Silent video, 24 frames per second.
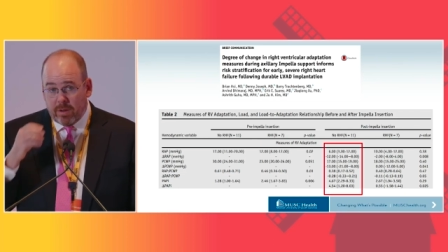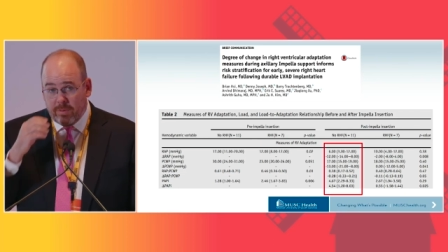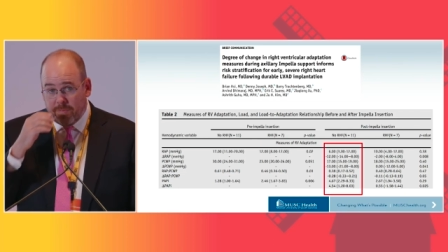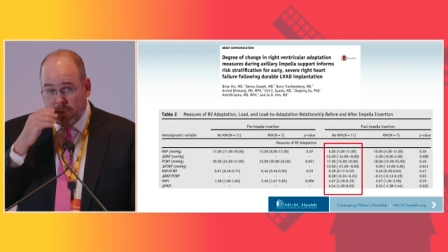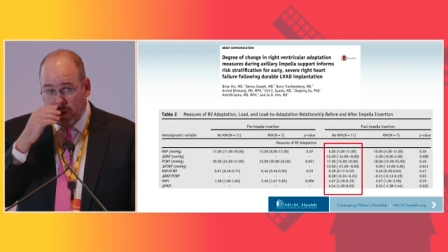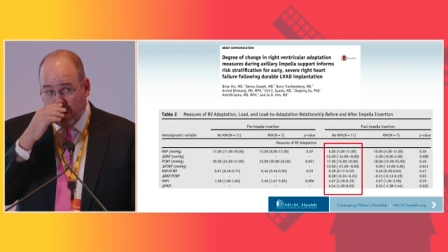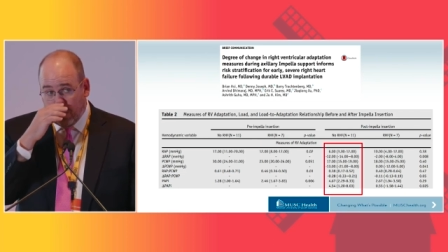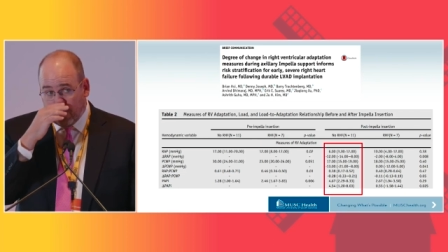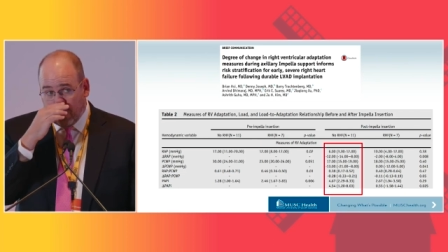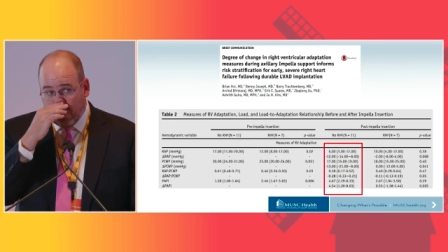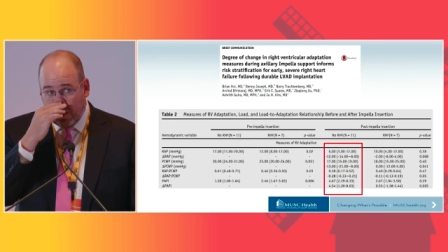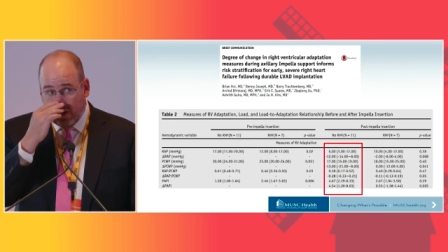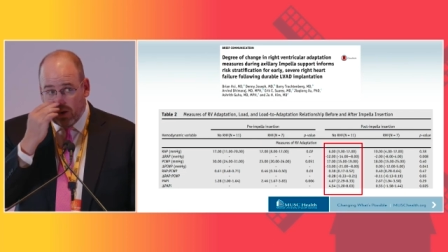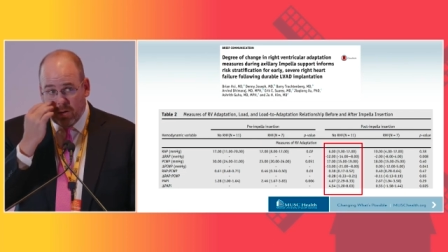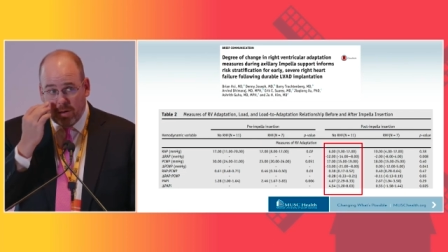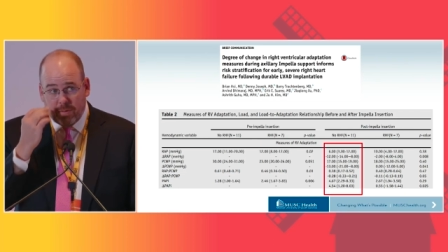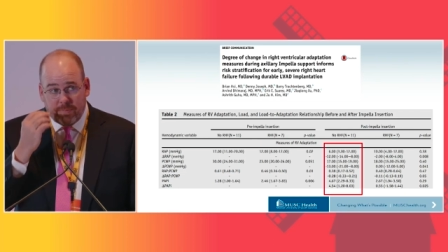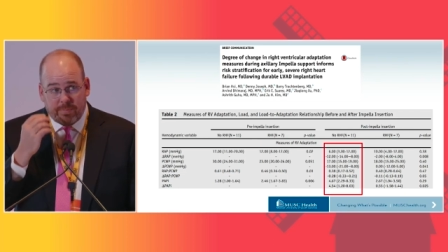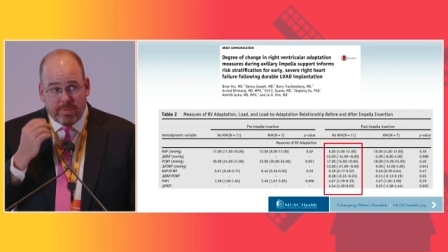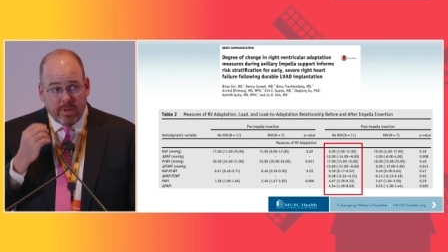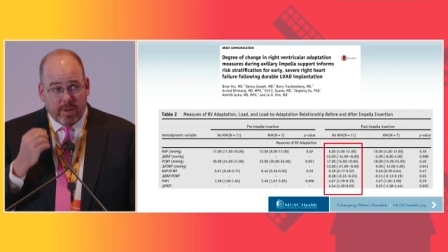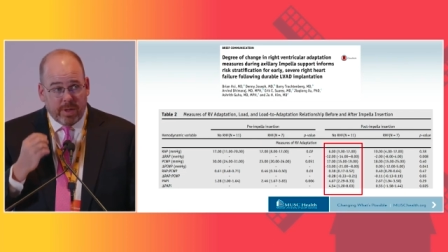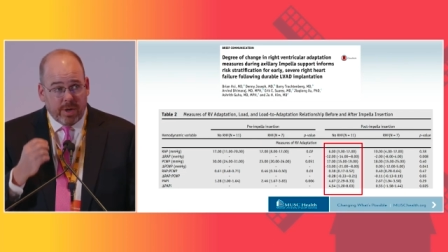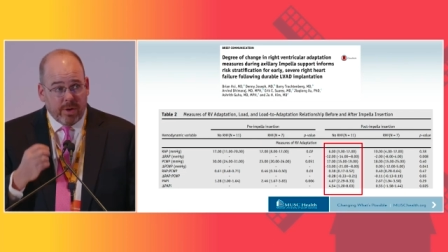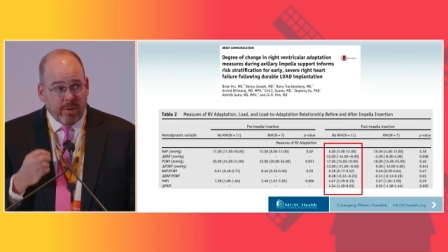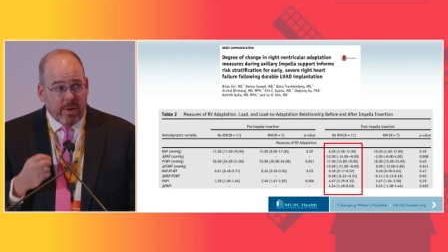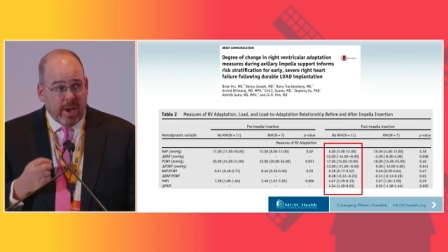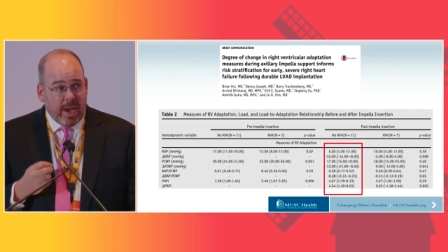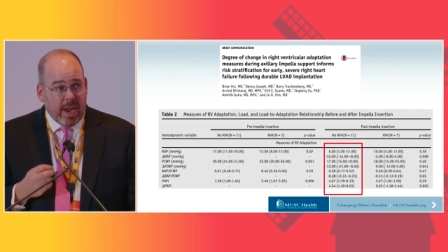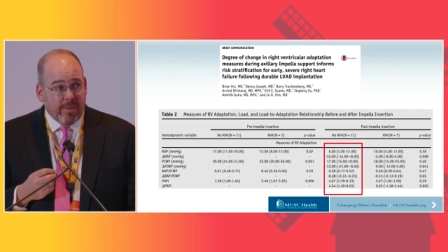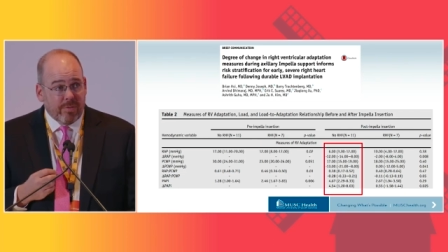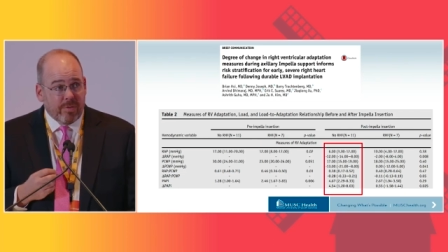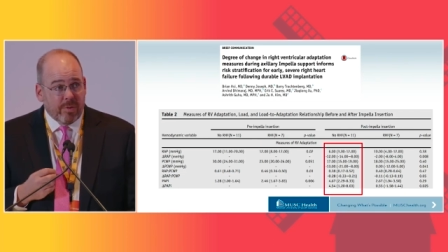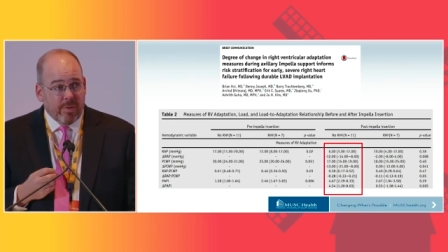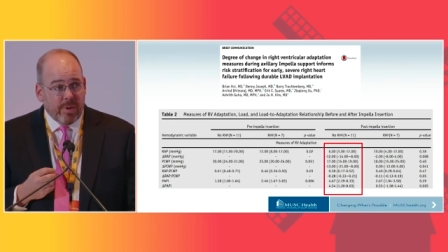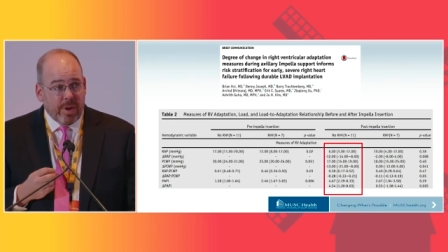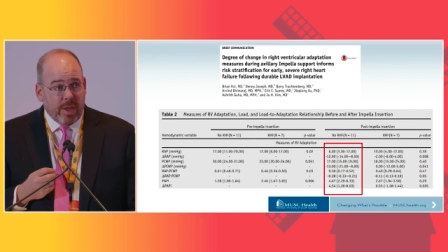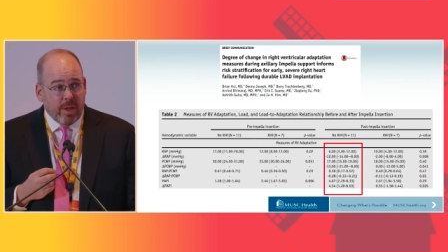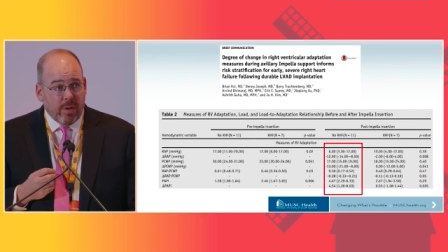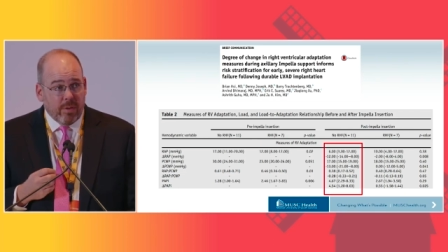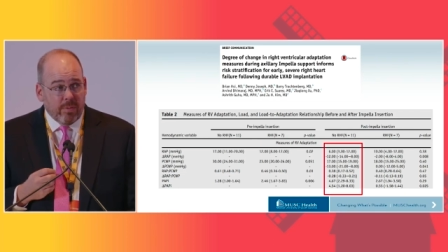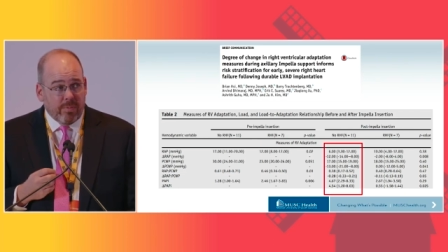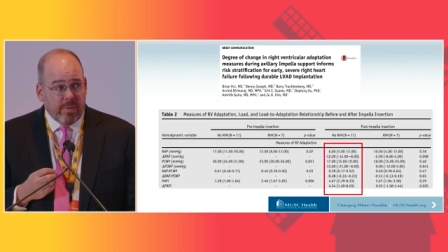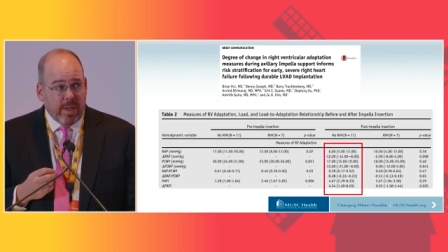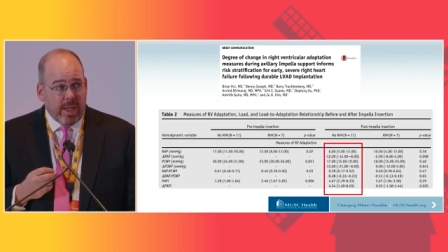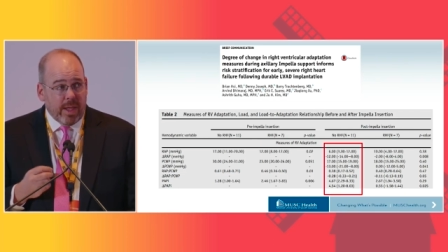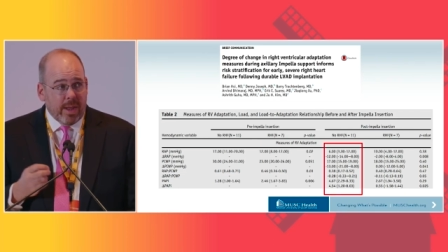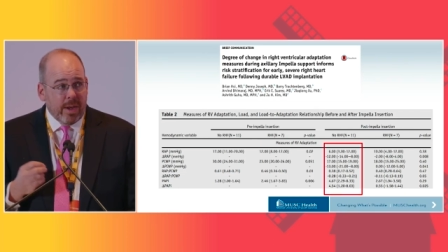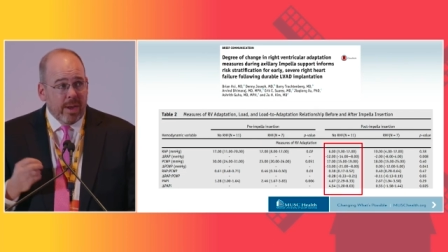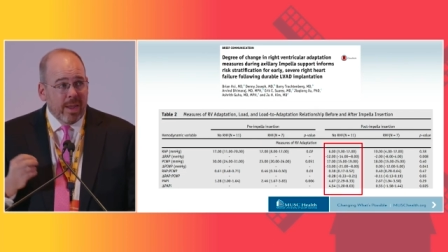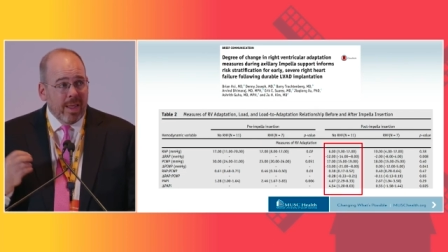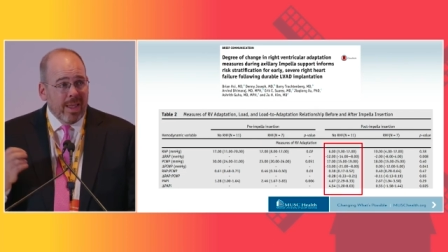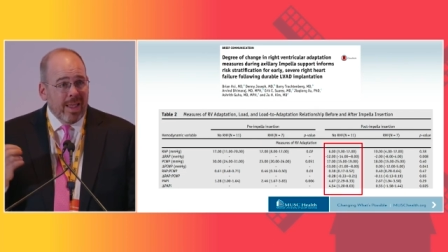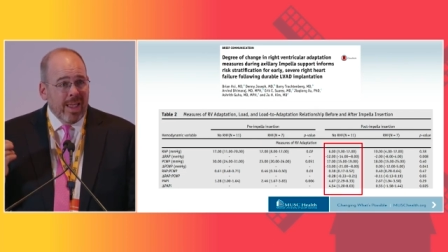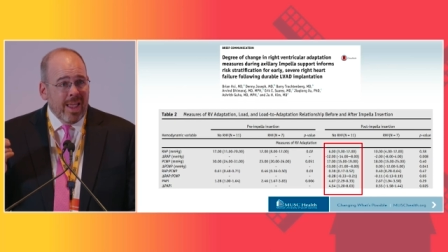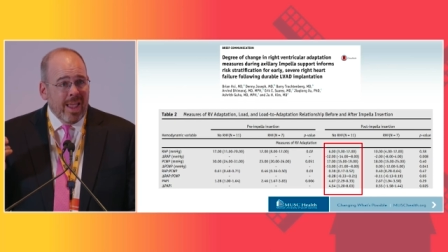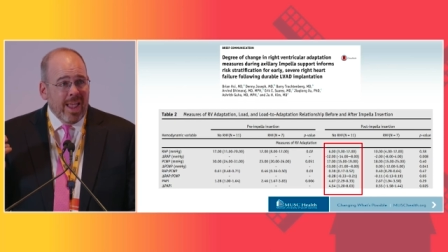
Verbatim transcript: develop right heart failure after an LVAD